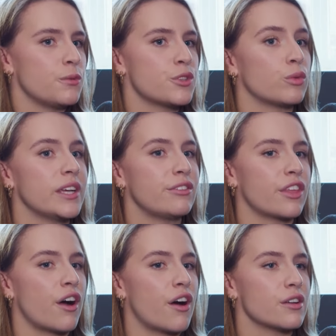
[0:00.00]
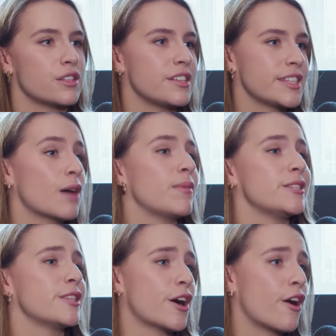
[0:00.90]
reach the hearts and to tap
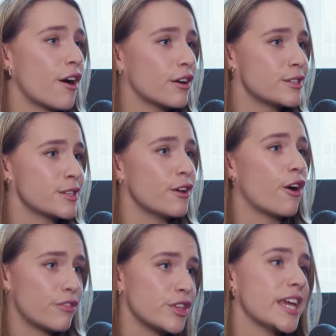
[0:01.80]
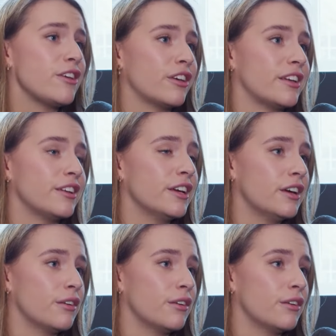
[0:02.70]
into the hearts of the nation